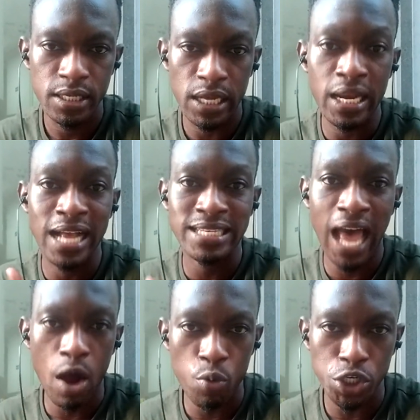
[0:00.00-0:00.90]
And that's
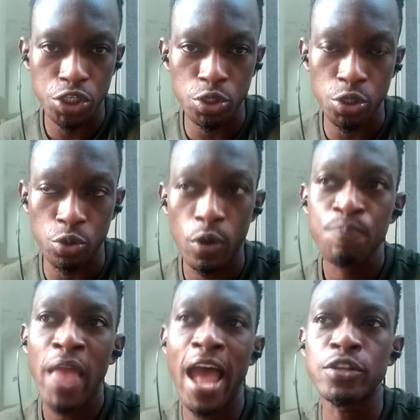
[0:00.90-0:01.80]
how we should do.
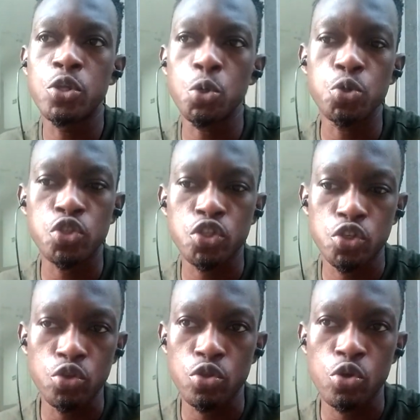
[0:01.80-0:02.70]
And
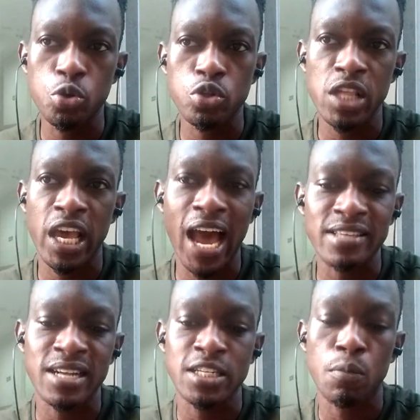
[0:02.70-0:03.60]
those are the guys
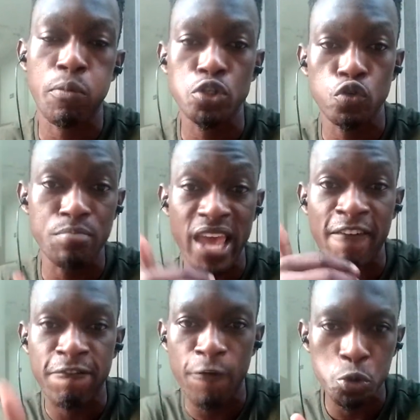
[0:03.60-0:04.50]
that are supposed to be
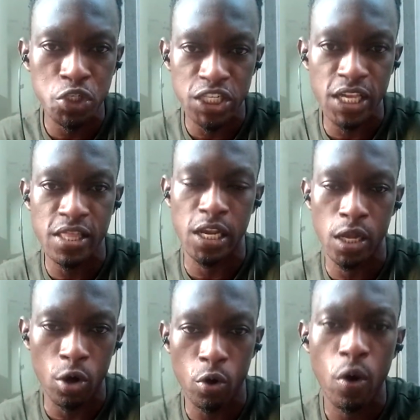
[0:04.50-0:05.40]
enforcing the
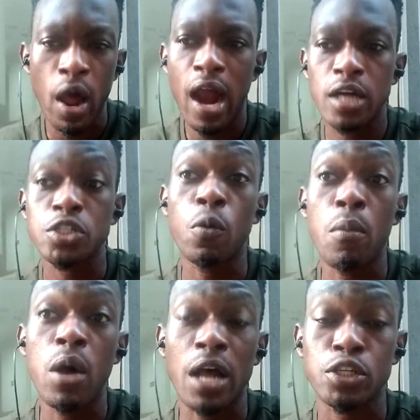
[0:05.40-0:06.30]
law,
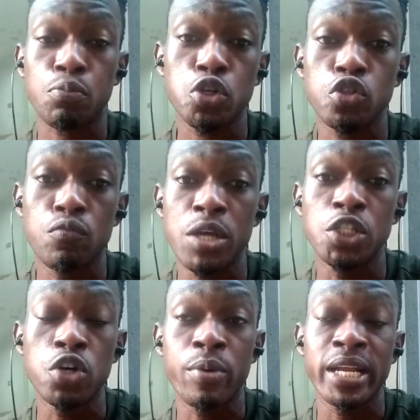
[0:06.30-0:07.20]
are supposed to be
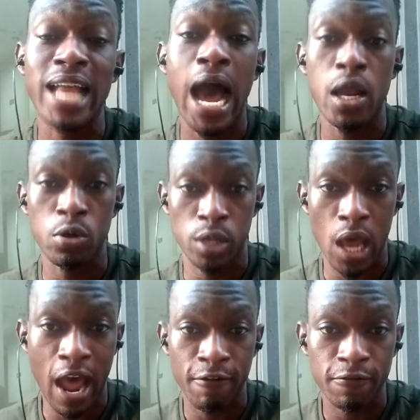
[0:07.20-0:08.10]
doing it out of
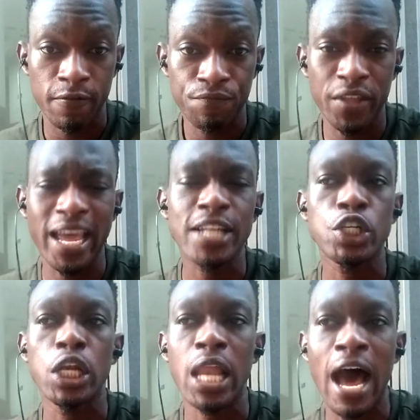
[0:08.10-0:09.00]
love. They got to
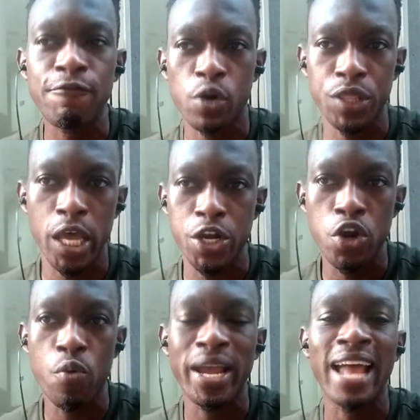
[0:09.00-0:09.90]
love what they're
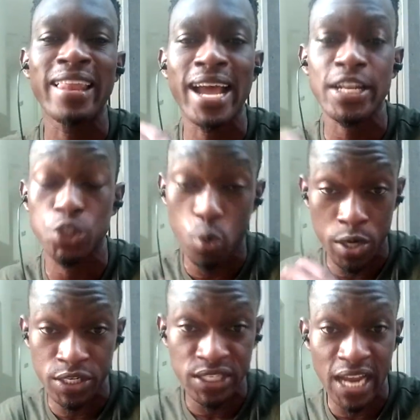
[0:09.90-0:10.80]
doing, and they got to
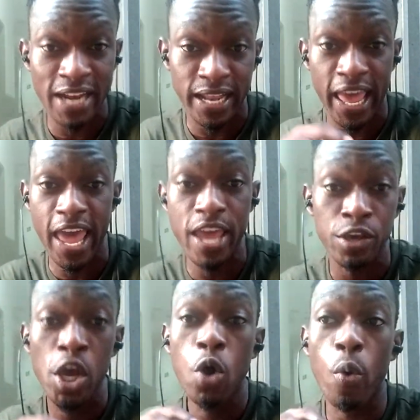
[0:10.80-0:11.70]
understand that, hey,
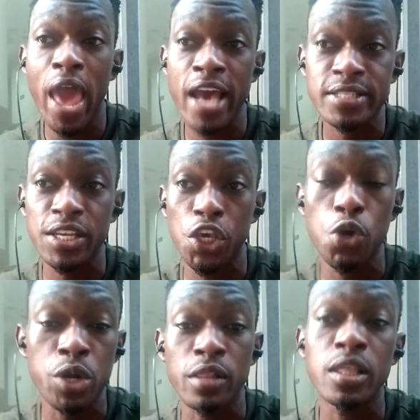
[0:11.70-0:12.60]
we're
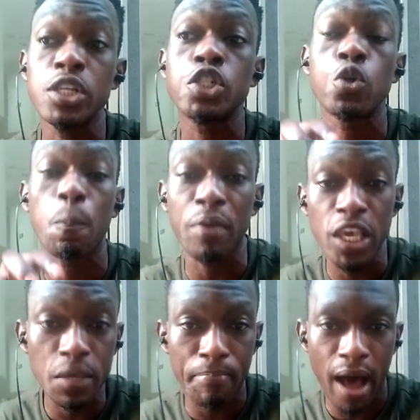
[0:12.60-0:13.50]
executing this to
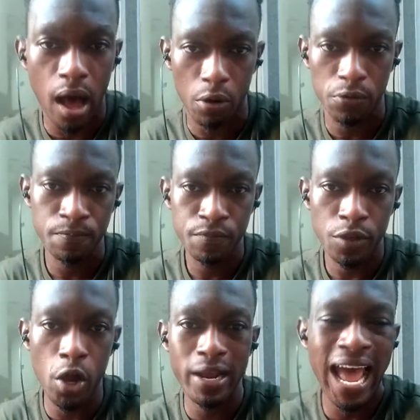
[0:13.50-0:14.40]
people,
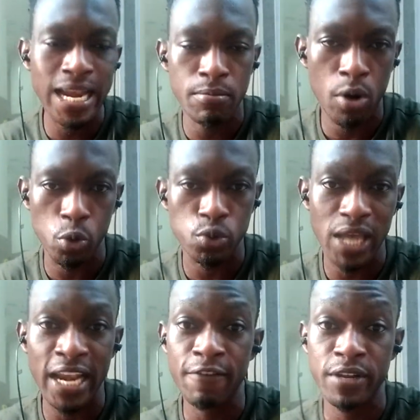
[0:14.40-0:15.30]
not animals.
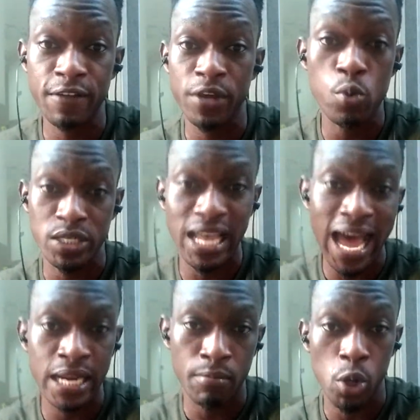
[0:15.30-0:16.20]
And even if it was
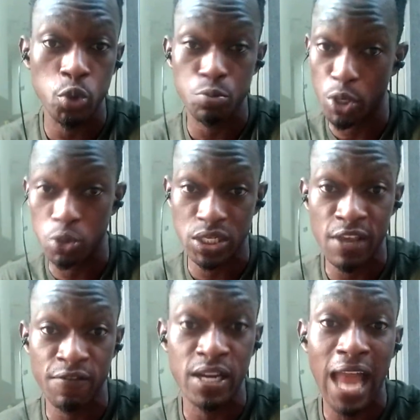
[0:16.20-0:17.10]
animals, because
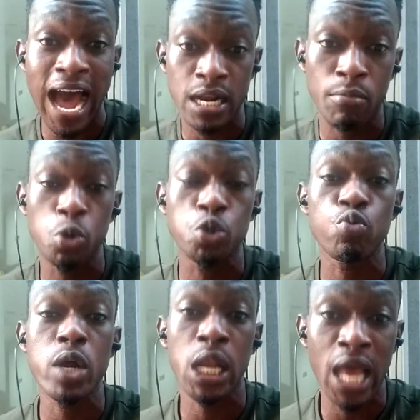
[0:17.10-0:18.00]
even animals
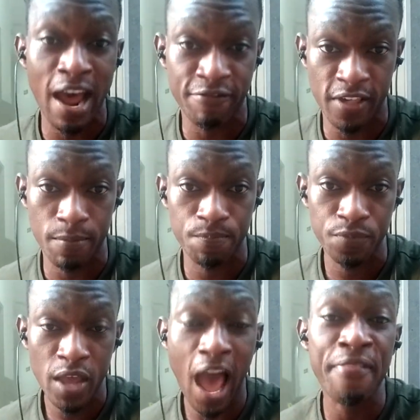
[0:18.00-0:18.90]
will love them,
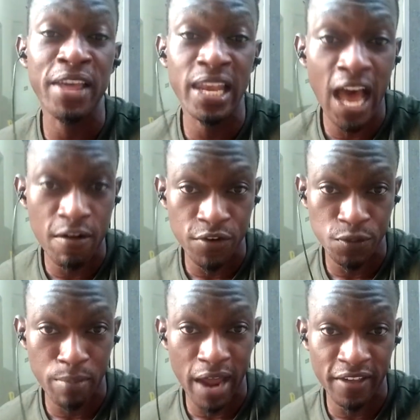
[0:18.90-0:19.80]
and they love us
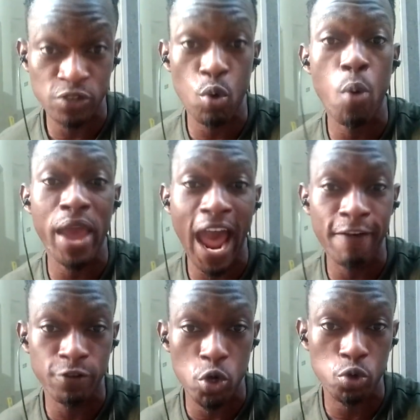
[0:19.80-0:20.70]
back. That's why we
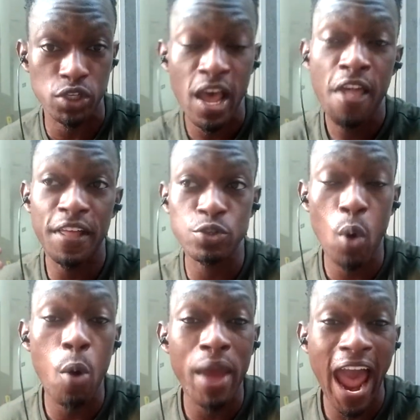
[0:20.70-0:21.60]
have those. That's
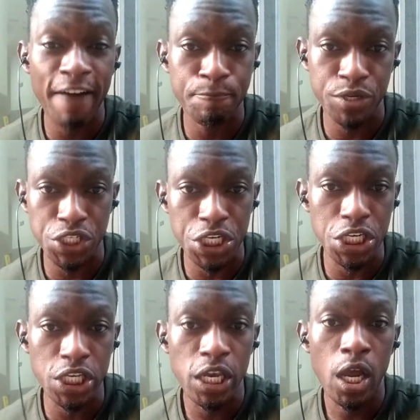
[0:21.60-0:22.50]
why we have
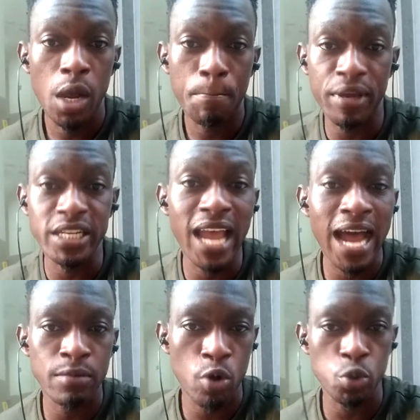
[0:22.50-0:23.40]
pity
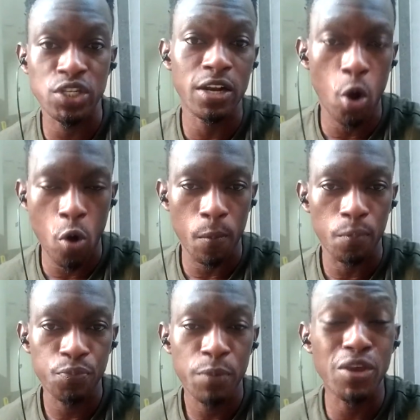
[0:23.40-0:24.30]
animals at home,
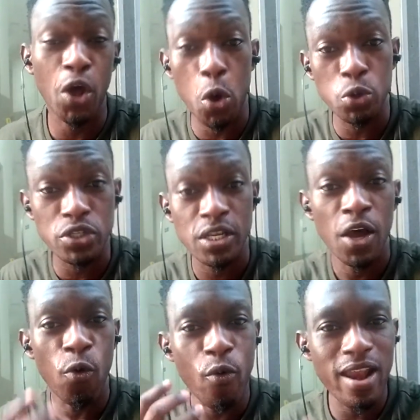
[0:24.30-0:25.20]
because
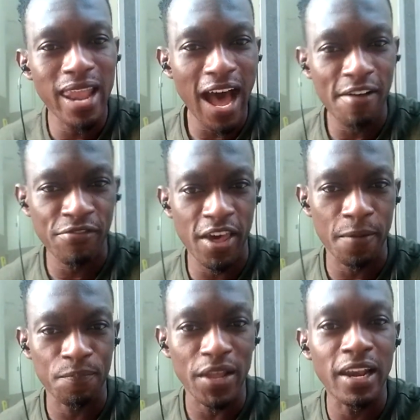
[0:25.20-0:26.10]
we love
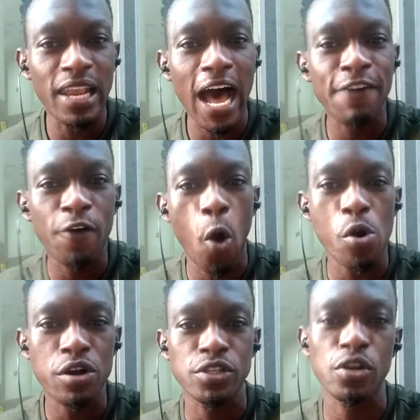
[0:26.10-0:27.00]
them. Love
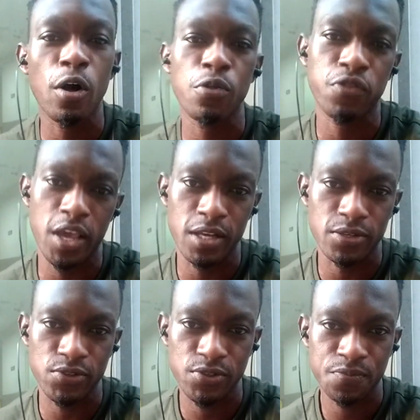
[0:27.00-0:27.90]
conquers all
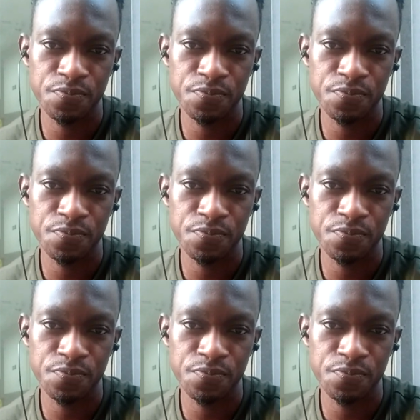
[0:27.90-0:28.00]
things.